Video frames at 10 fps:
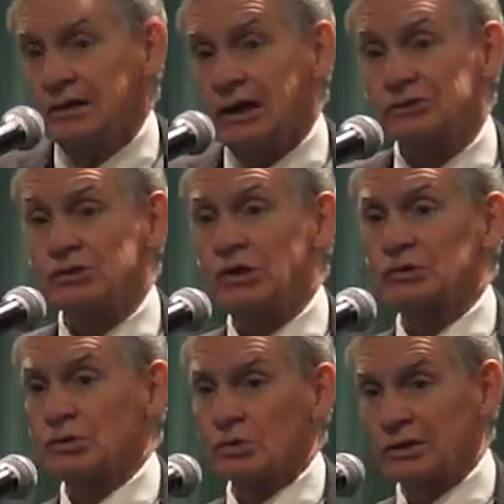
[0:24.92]
I
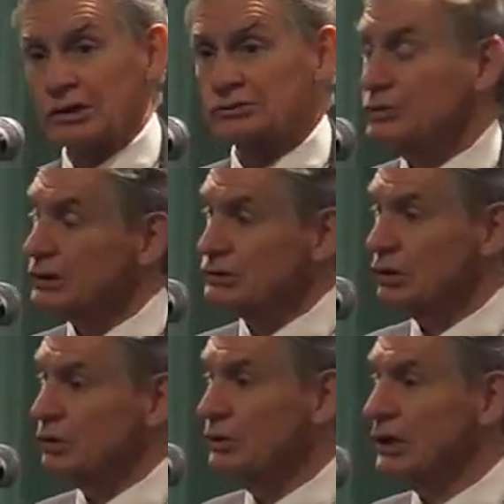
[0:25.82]
told her last week, I
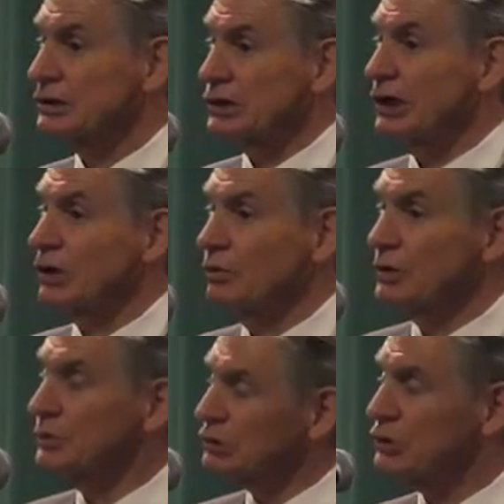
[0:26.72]
told her when I die, I want
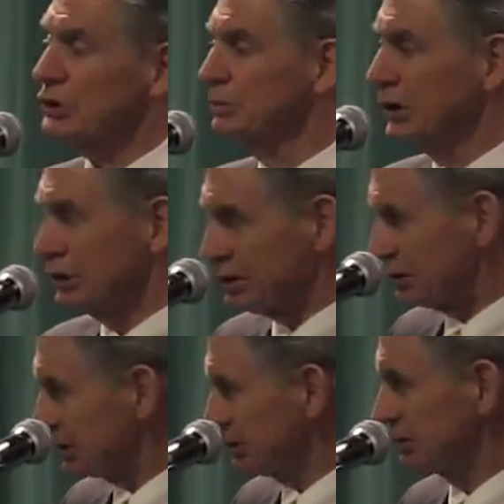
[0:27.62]
to be cremated.
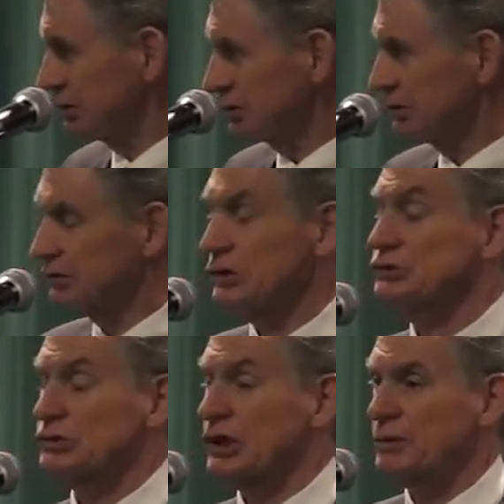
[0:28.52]
She
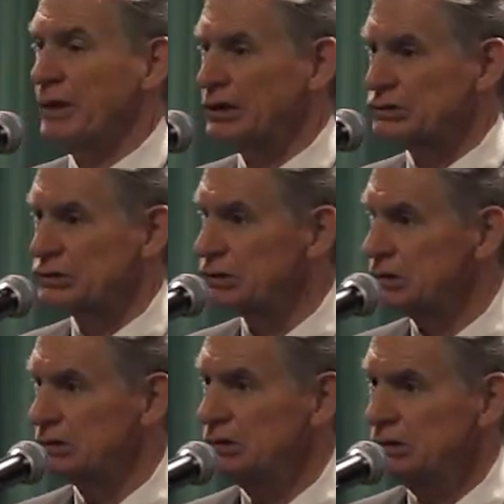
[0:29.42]
says, you got a match?
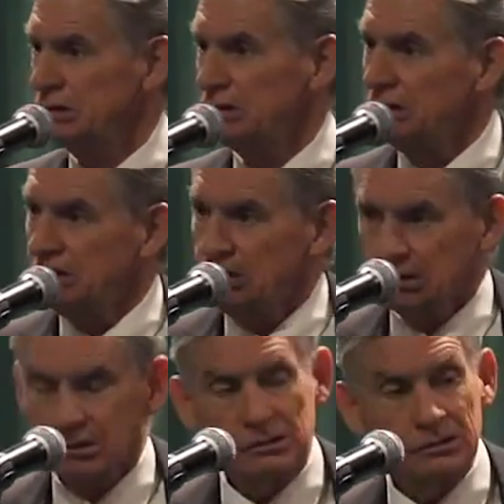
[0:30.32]
I
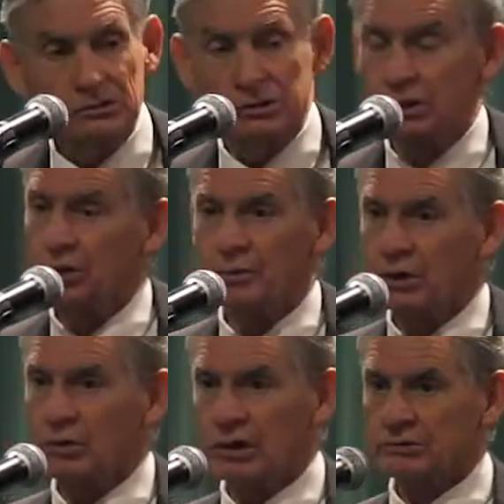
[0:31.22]
tell you,
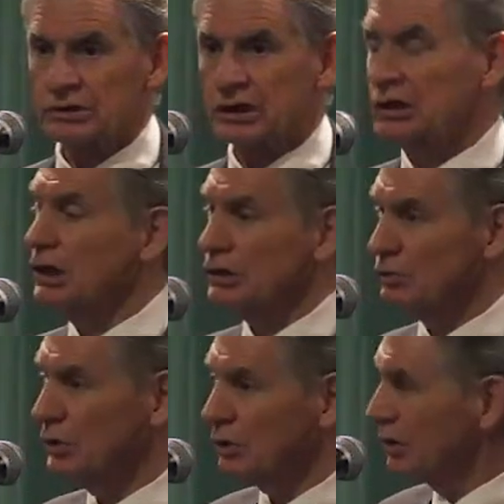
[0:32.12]
my wife's a lot like
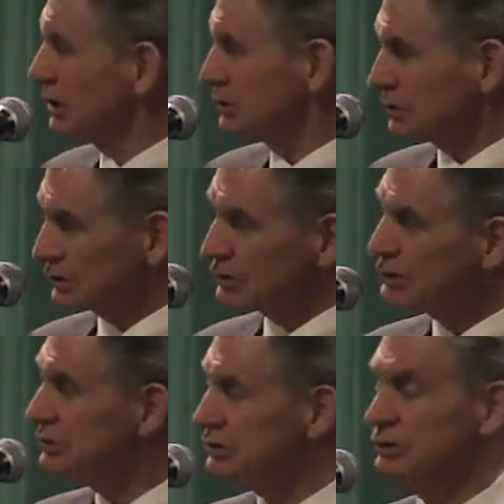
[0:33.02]
Will Rogers.
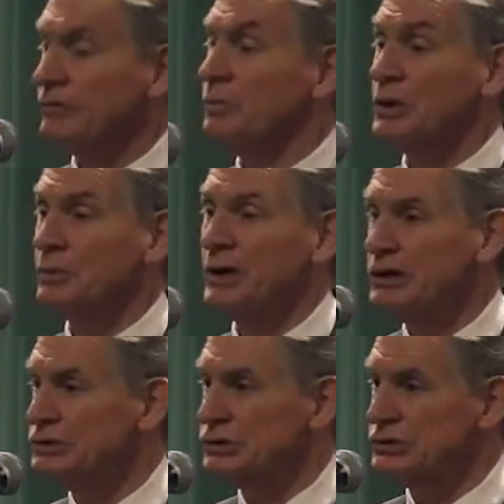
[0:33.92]
She's never met a
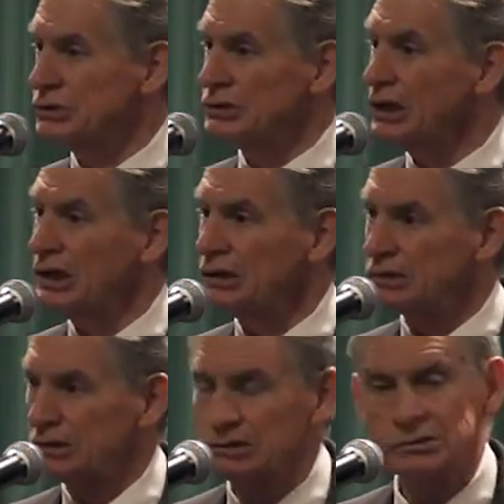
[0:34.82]
man she didn't like,
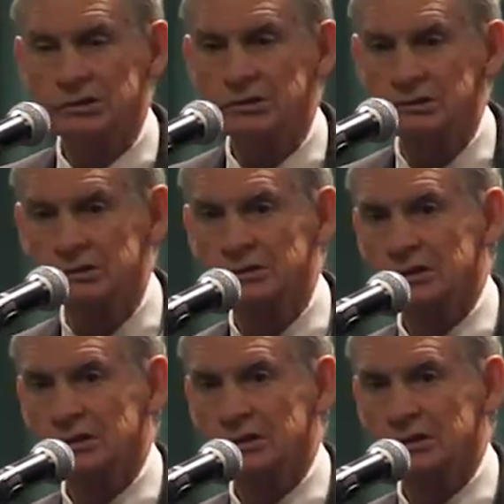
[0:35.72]
I tell you.